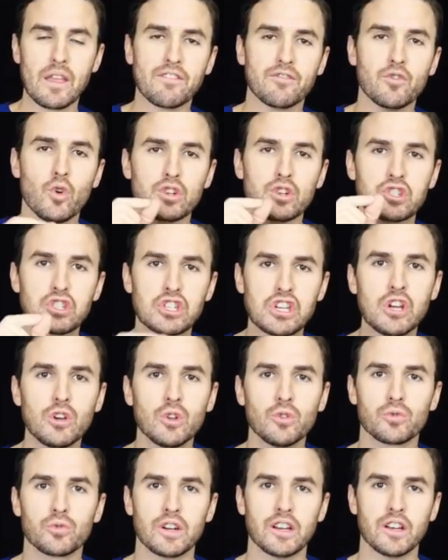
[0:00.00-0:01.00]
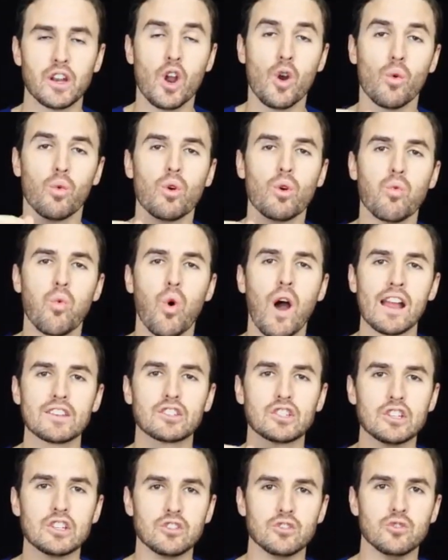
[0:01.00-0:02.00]
If your children were
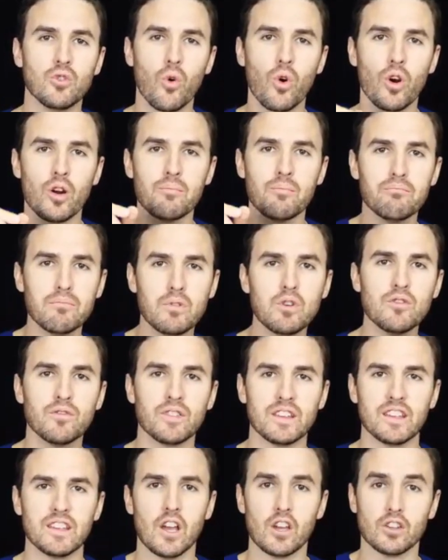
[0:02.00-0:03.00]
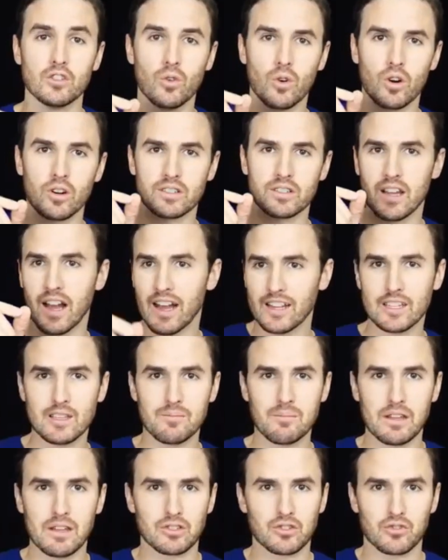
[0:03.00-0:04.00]
watching your movie, your
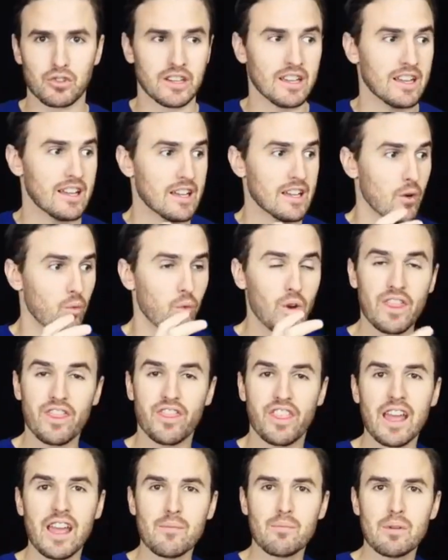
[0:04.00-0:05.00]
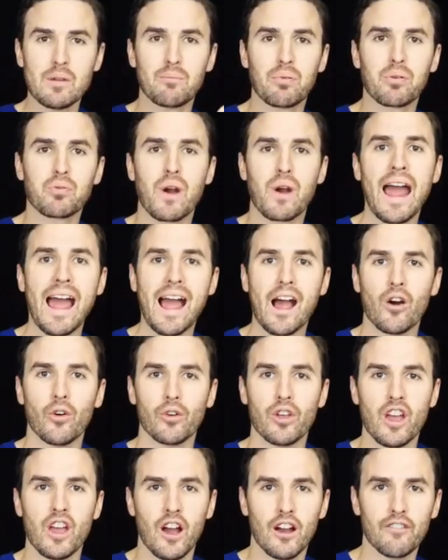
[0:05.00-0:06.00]
documentary, would they be
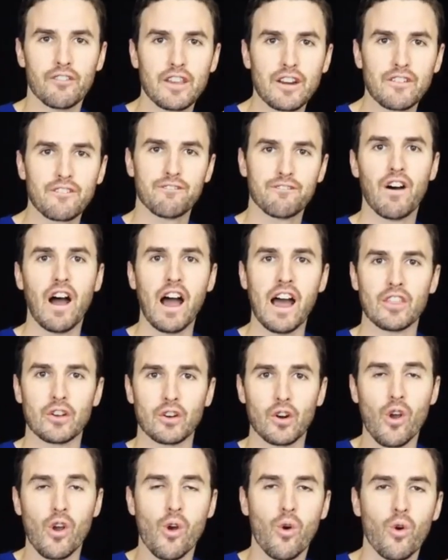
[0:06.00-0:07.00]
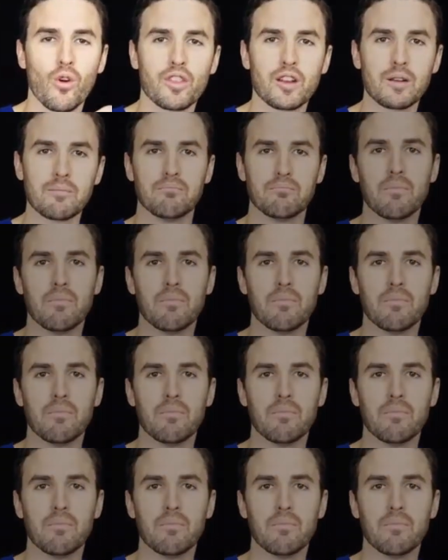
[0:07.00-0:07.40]
proud of their father or their